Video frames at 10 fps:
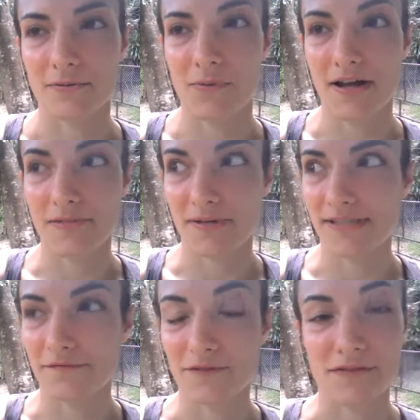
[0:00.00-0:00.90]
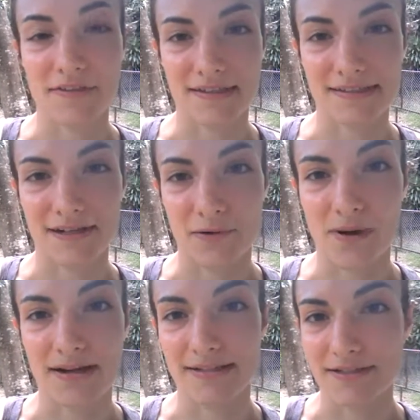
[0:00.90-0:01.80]
watch myself do the things that I
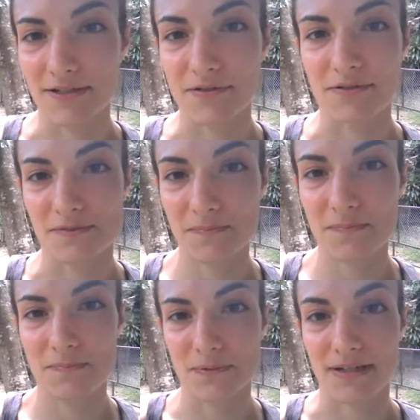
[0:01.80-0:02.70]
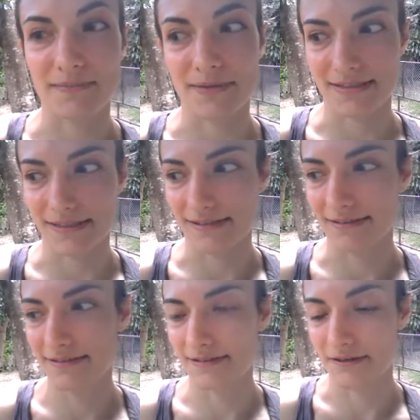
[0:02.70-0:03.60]
wanted to do was pretty amazing.
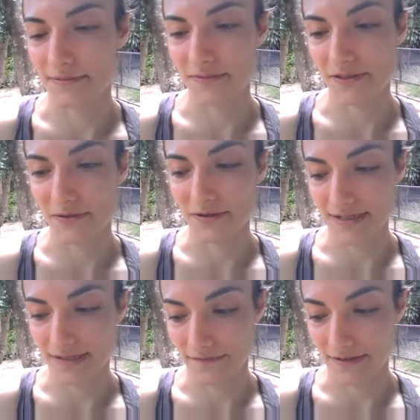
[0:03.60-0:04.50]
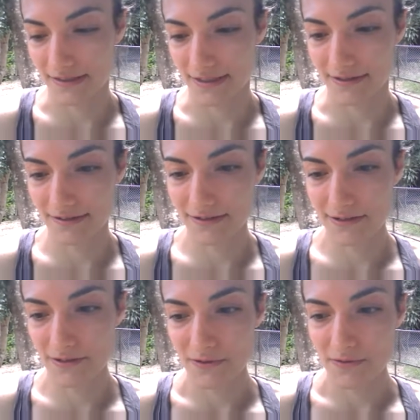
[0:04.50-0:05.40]
So I definitely
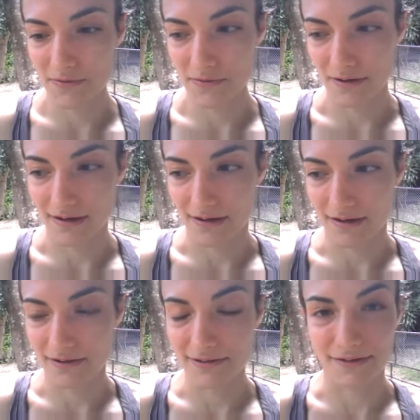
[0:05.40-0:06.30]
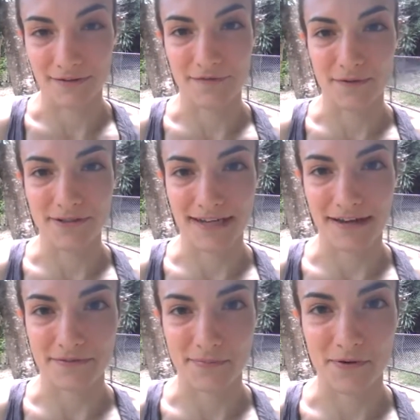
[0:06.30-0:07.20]
look forward to
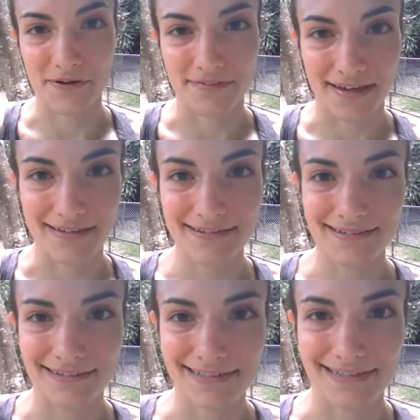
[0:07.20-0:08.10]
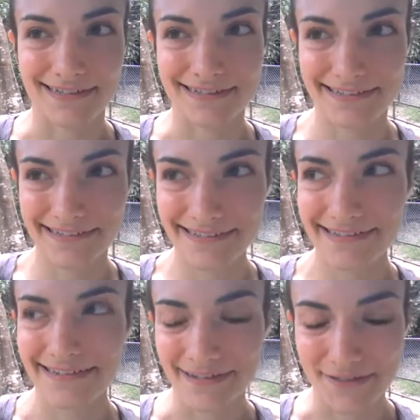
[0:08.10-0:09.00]
having more of that.
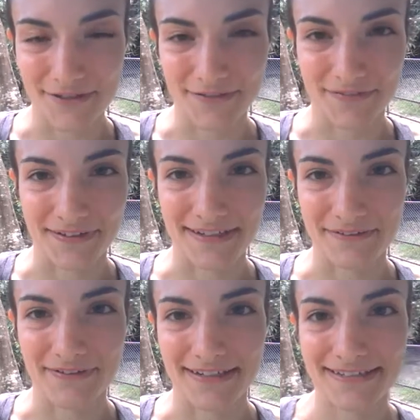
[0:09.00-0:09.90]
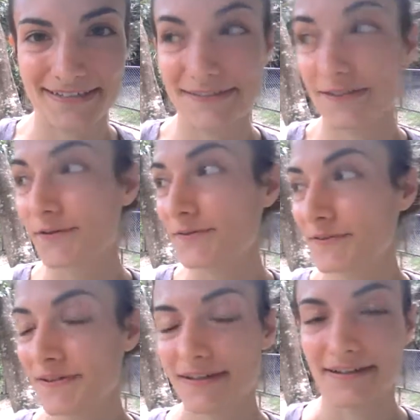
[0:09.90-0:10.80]
It's a good feeling in fights. So
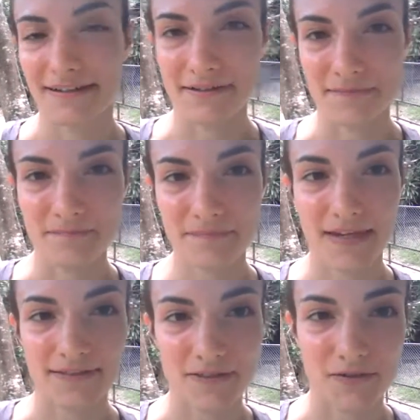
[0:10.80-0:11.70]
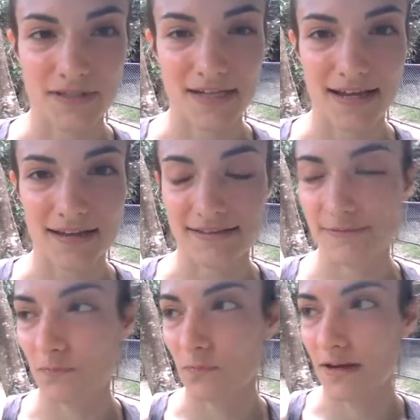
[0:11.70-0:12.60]
at the zoo today,
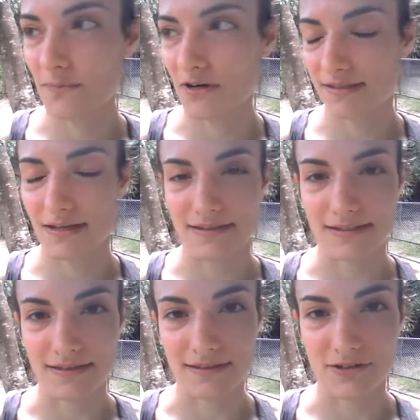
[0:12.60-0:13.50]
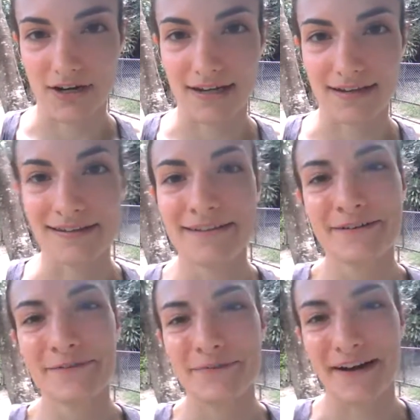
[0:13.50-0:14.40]
it's way more exhausting than training,
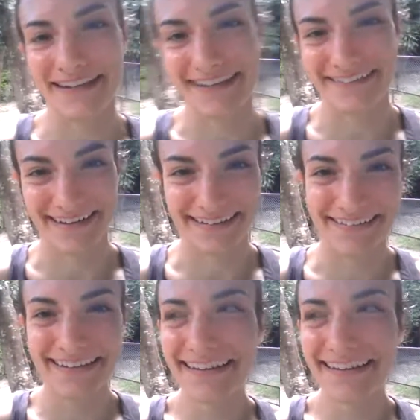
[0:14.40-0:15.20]
walking around.